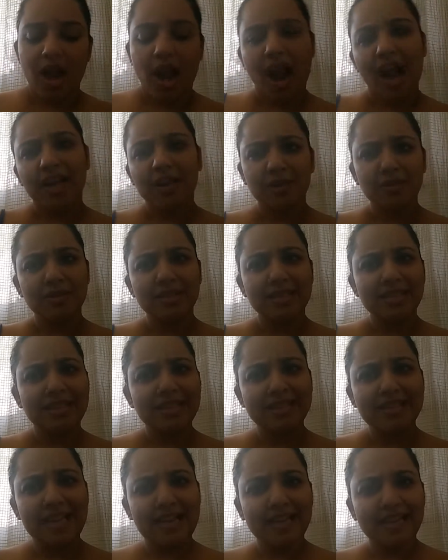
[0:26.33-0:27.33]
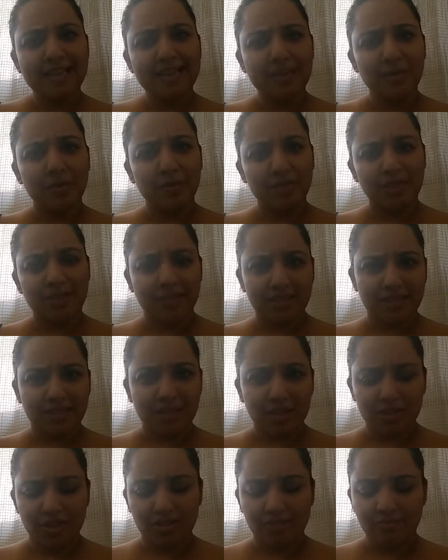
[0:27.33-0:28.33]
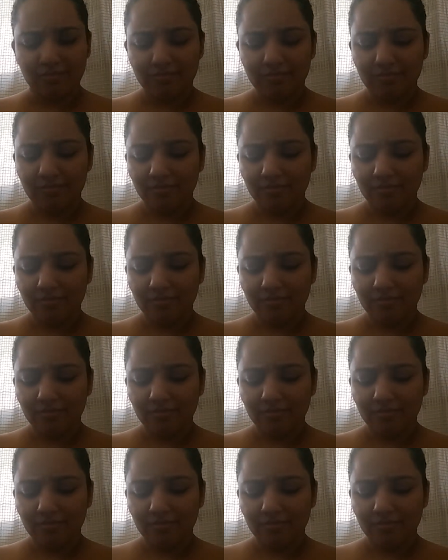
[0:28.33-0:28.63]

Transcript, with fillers: Are you dilly-dallying with a decision?